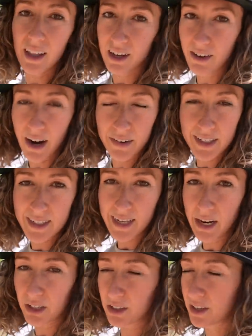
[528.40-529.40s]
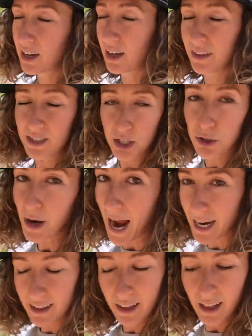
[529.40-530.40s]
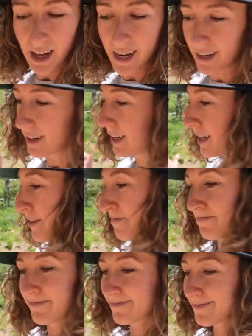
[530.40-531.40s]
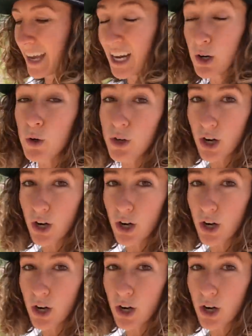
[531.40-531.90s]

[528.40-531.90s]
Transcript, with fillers: the ground has settled, there's a crack in the line. Who